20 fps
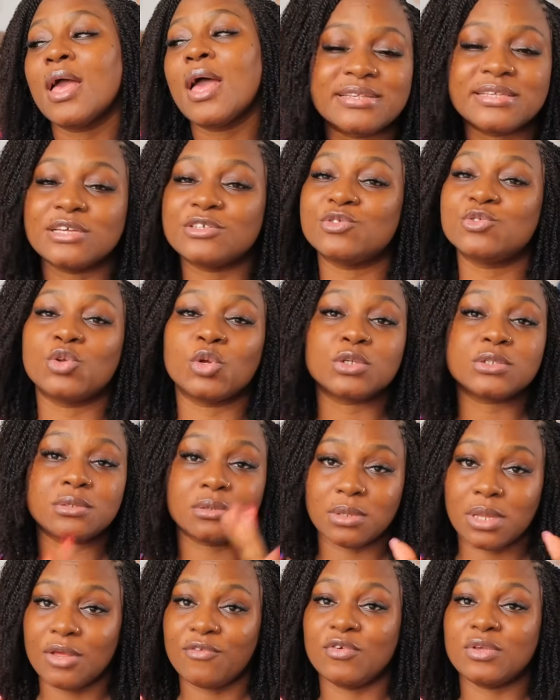It says, just so
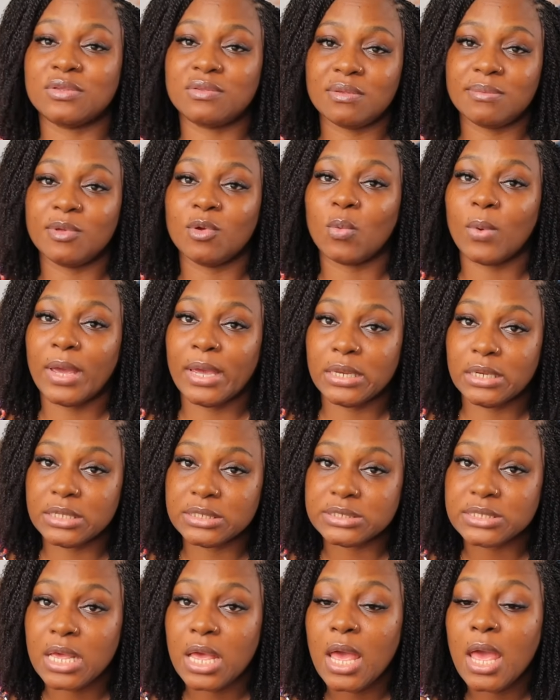that if you see me wearing
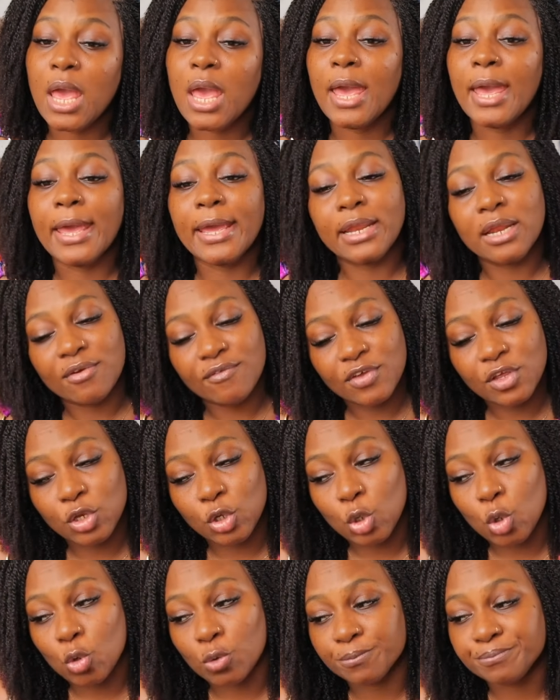it in a
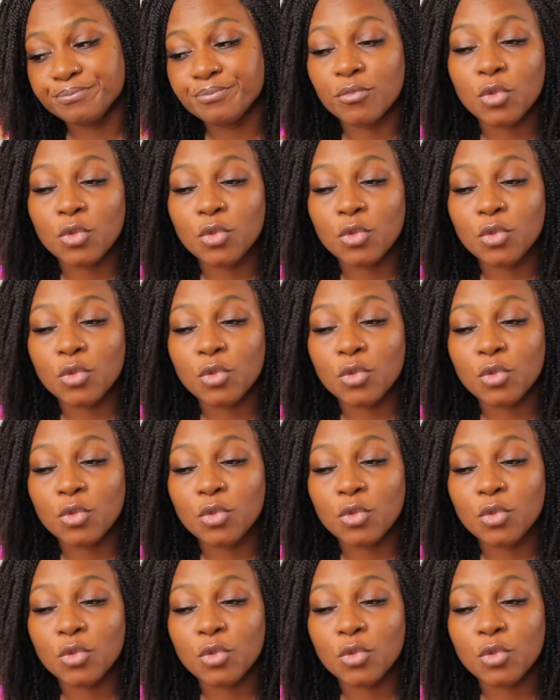video,